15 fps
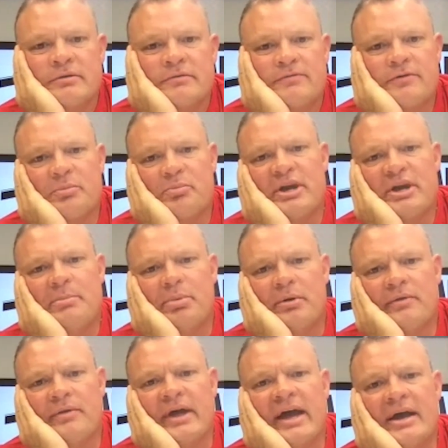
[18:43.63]
for people
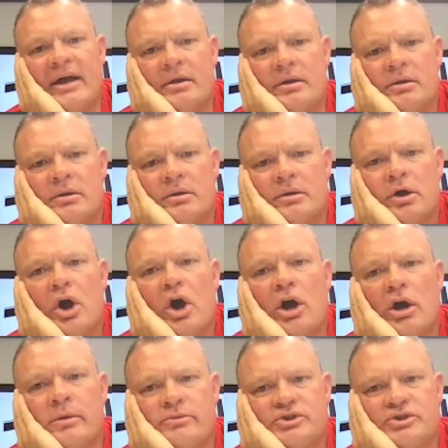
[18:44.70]
that
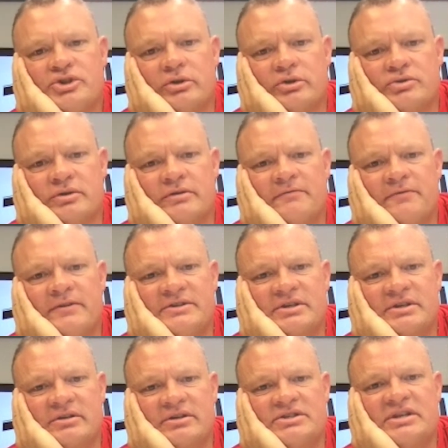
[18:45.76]
harm children
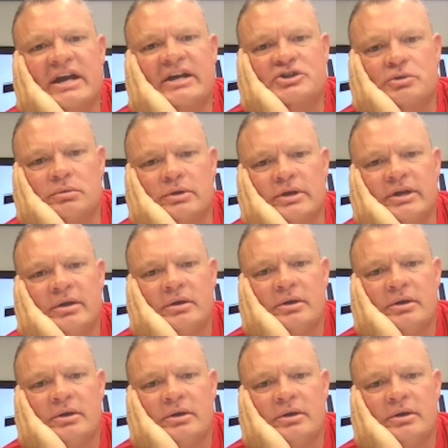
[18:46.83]
physically, sexually.